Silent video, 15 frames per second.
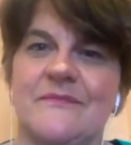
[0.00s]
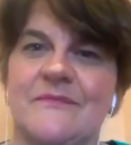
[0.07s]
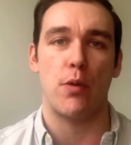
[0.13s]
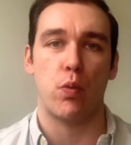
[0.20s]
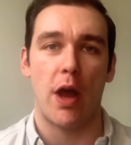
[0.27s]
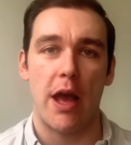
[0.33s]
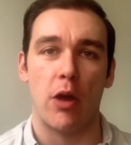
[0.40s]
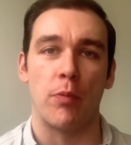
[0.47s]

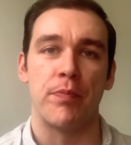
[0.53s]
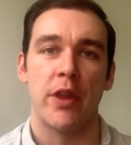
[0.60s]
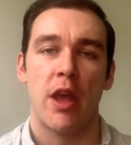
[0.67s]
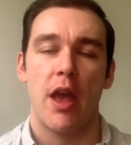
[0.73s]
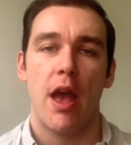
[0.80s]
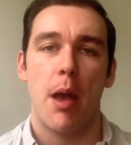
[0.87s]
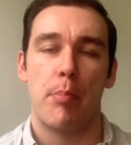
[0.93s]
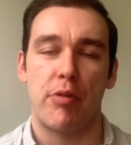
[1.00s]
Well,
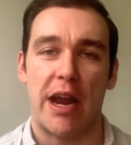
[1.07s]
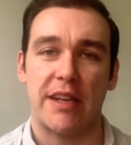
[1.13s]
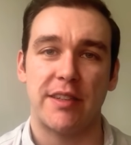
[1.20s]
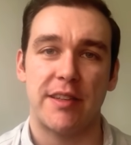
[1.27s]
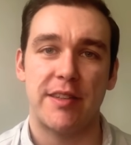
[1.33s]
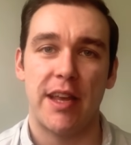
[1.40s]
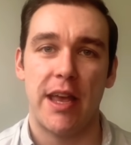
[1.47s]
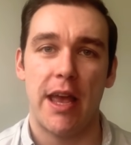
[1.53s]

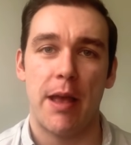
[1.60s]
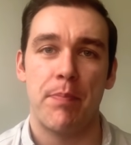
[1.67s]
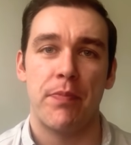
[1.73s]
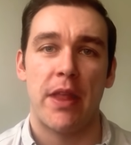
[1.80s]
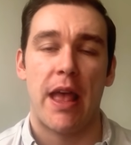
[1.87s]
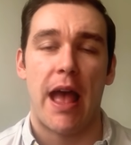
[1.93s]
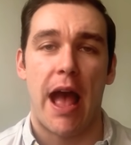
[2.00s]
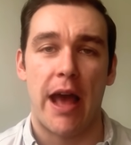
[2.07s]
Brexiteer
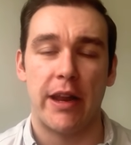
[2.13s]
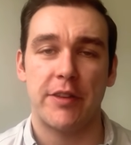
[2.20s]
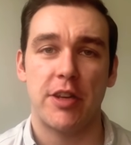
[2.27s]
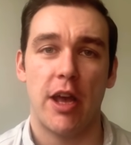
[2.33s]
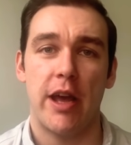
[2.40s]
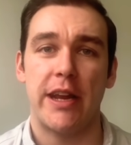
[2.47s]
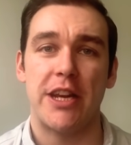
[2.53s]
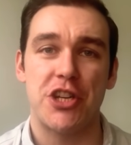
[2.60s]
and
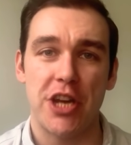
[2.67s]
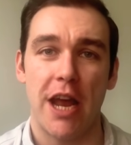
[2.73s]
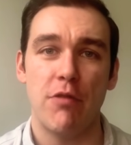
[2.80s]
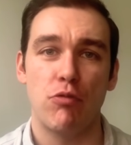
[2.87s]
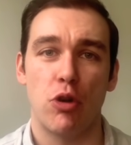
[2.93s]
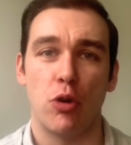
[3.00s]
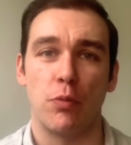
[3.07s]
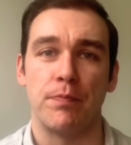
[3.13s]
Attorney
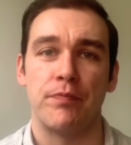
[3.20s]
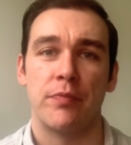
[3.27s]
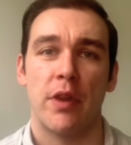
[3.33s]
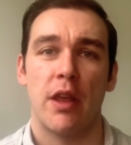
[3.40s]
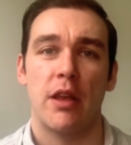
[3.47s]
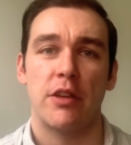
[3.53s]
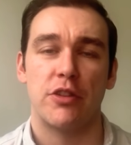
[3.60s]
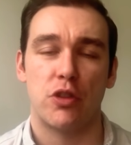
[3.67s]
General
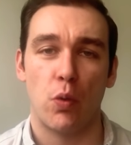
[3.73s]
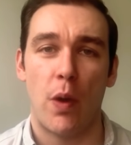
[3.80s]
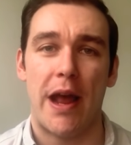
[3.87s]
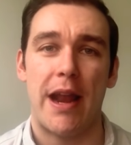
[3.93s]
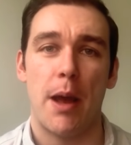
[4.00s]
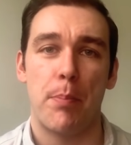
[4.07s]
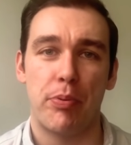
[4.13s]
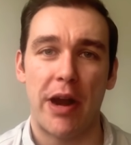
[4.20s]

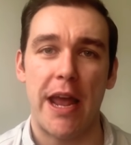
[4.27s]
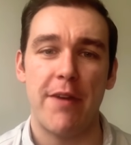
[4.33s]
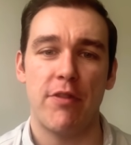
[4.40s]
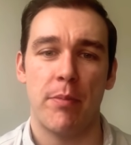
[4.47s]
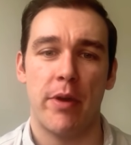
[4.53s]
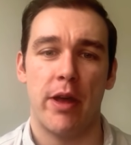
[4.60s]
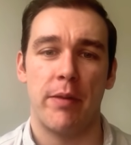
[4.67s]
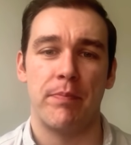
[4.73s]
Suella
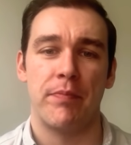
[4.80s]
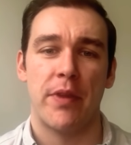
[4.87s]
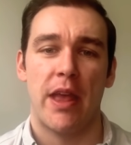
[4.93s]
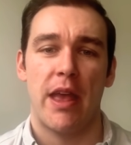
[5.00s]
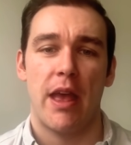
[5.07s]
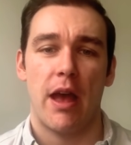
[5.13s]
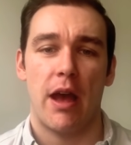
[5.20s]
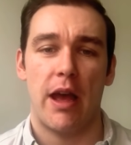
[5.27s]
Braverman
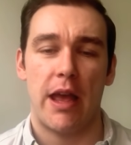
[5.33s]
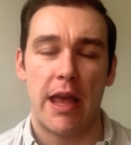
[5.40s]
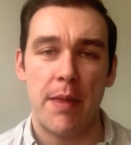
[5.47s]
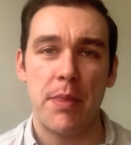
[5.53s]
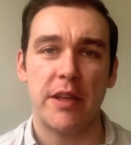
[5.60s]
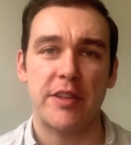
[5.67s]
in the